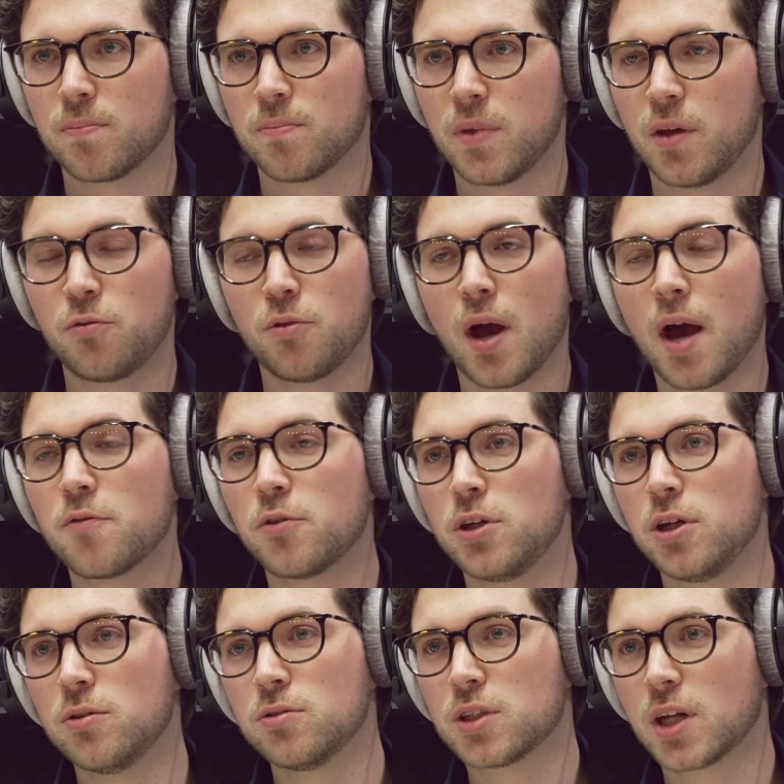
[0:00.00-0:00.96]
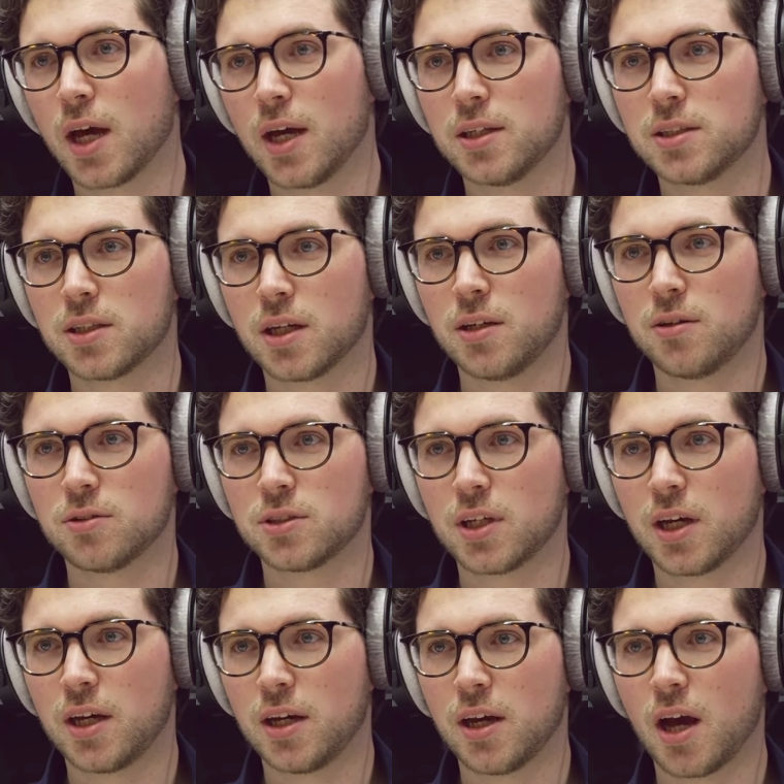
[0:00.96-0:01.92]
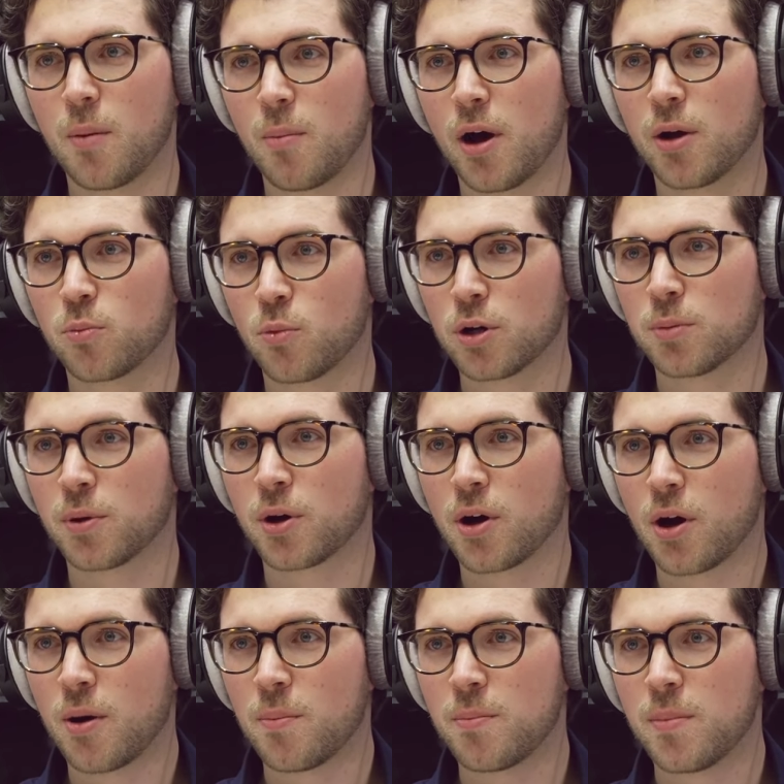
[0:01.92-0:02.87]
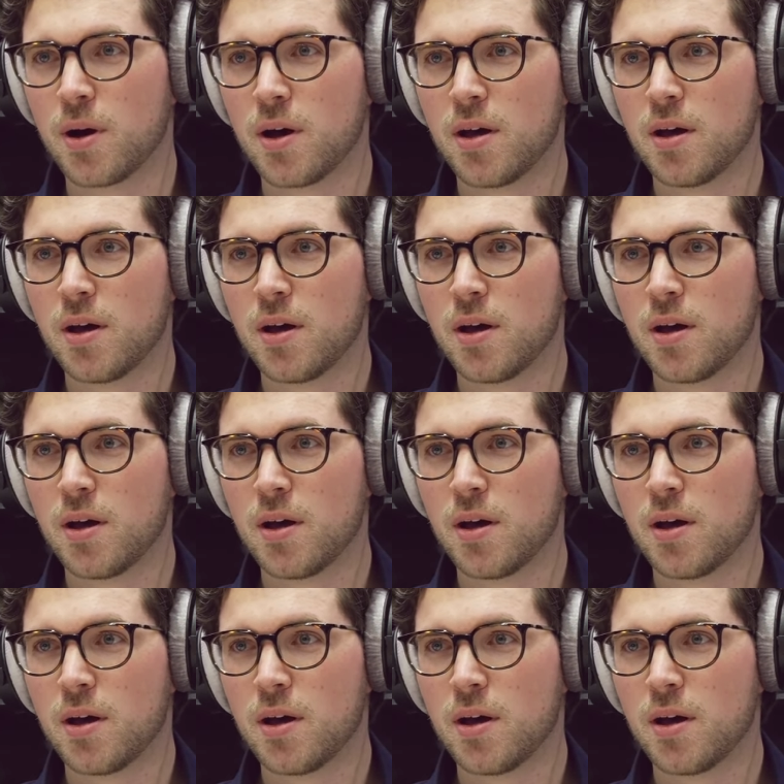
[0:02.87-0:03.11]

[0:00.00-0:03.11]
If you have a use case and you say, I might want to become